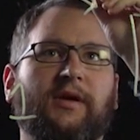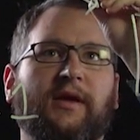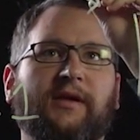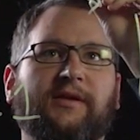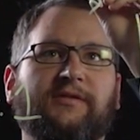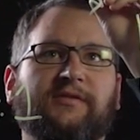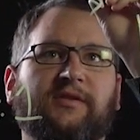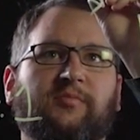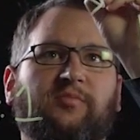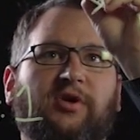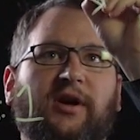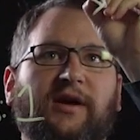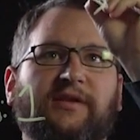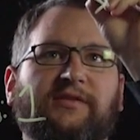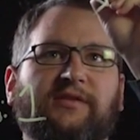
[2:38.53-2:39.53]
And it's
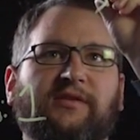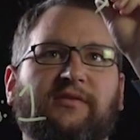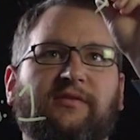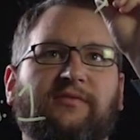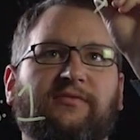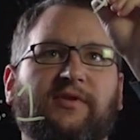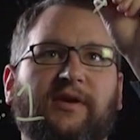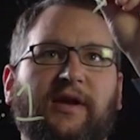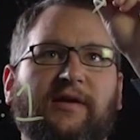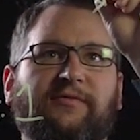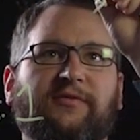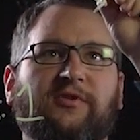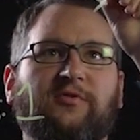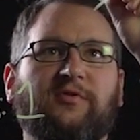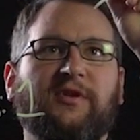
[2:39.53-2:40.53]
comprised of an
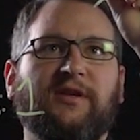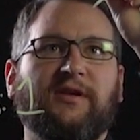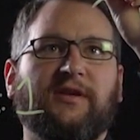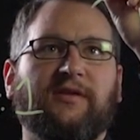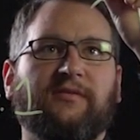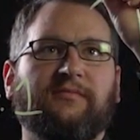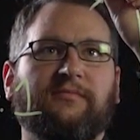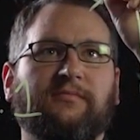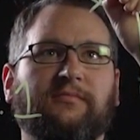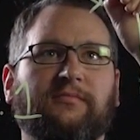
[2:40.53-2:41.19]
FQDN,